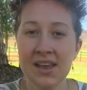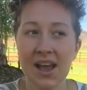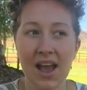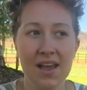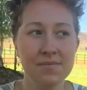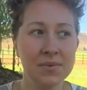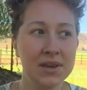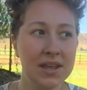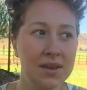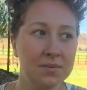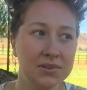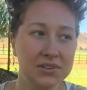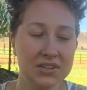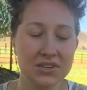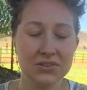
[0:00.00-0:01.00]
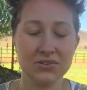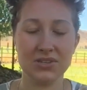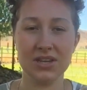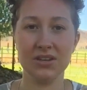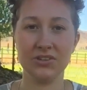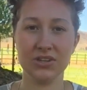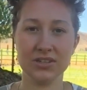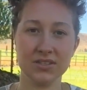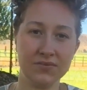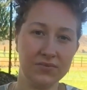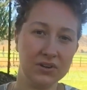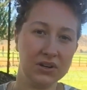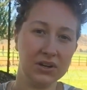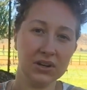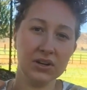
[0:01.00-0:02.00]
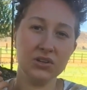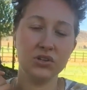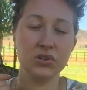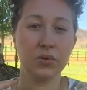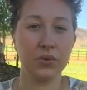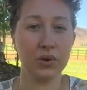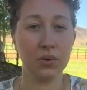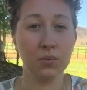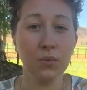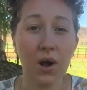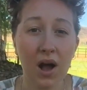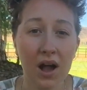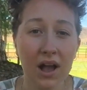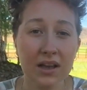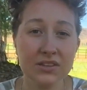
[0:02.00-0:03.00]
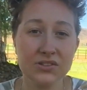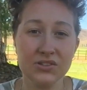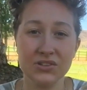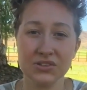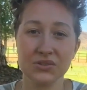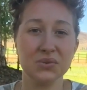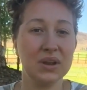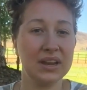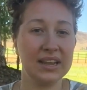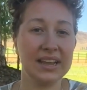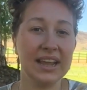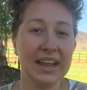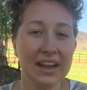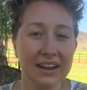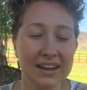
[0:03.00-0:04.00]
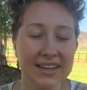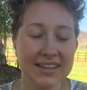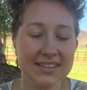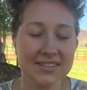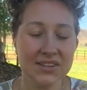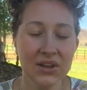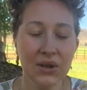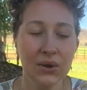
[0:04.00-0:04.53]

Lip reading: I've been able to use it just for shorter walks, just running errands,